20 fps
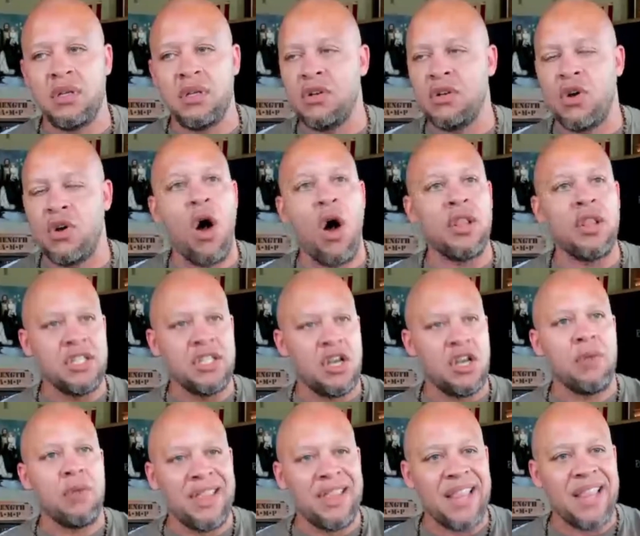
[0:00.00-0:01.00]
you know, all these
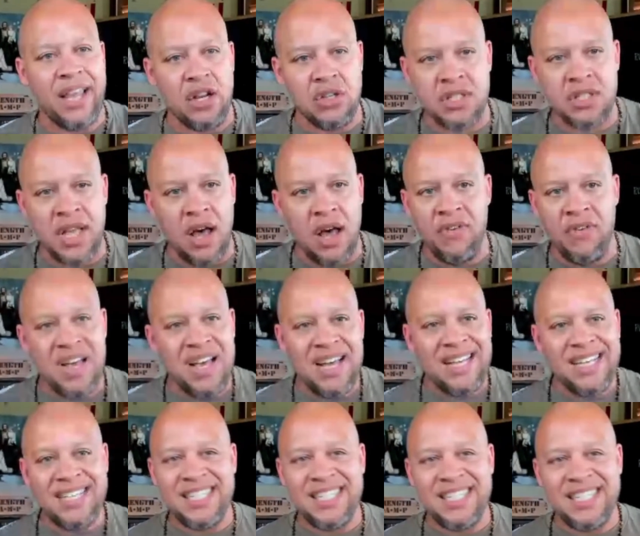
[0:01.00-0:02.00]
young men like yourself.
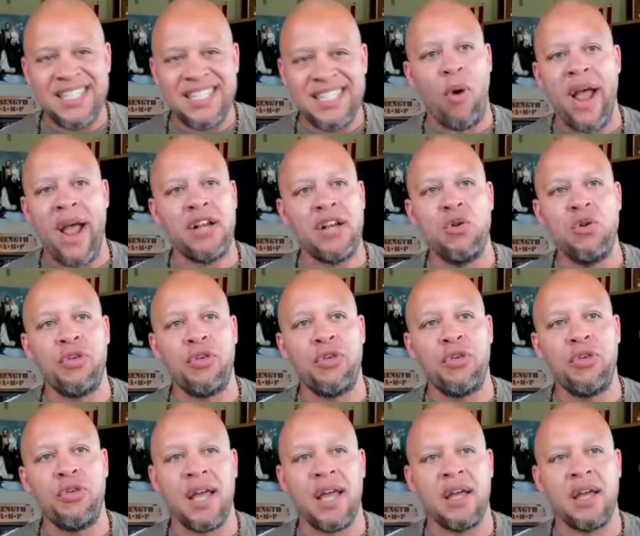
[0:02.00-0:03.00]
This is a brand new
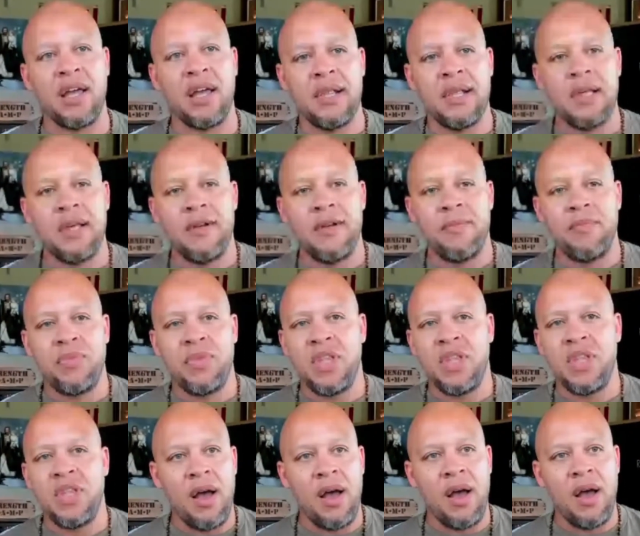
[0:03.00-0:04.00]
thing.
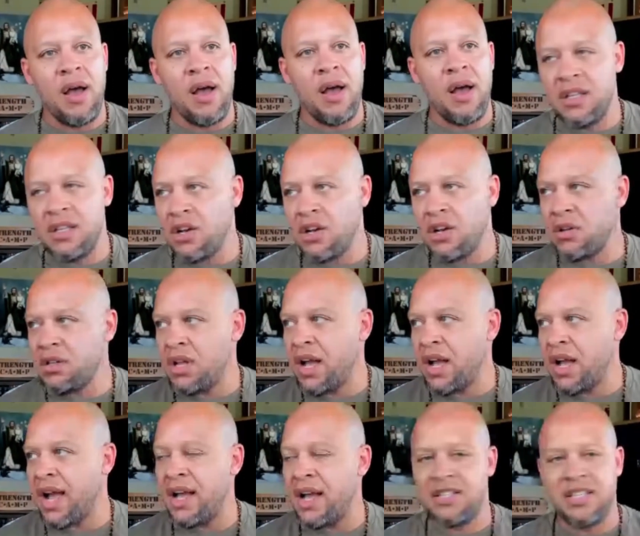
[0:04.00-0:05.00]
You know,
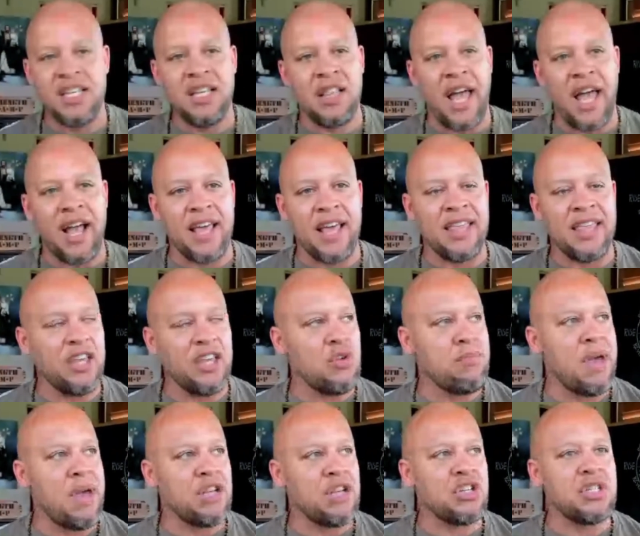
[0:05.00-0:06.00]
I, I, see. Like I think you
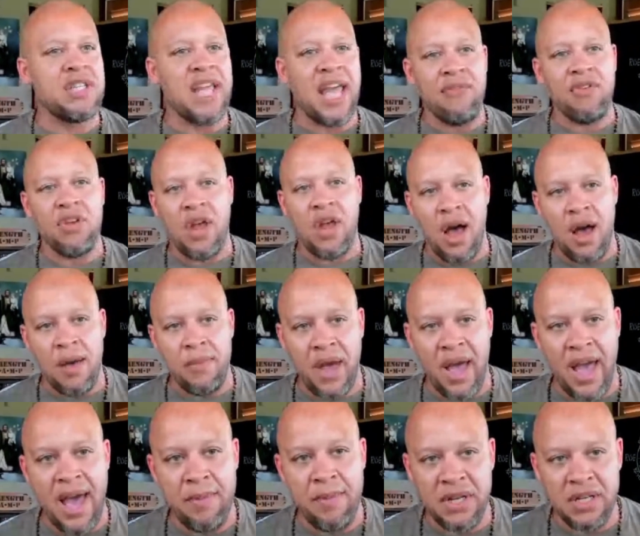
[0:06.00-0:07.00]
mentioned David
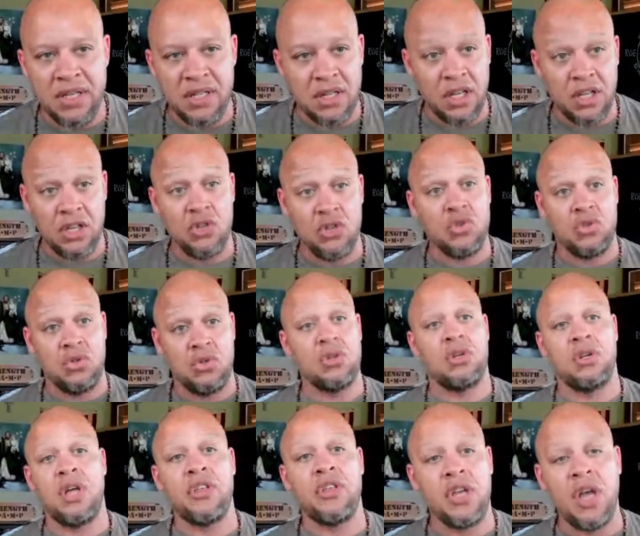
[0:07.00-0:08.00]
Hammond. They used
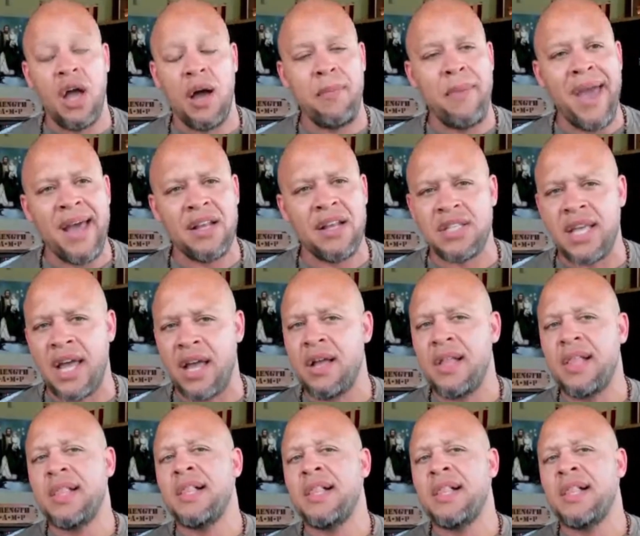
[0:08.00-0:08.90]
another young man. It's like